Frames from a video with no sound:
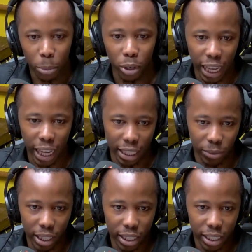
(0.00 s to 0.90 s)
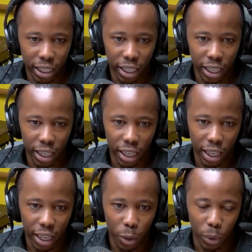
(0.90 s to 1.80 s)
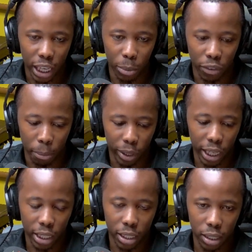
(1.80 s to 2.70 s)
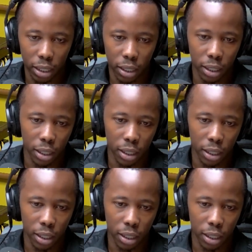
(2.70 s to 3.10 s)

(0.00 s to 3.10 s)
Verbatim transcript: yeah, have a podcast, right? Yeah. What's the name of the podcast?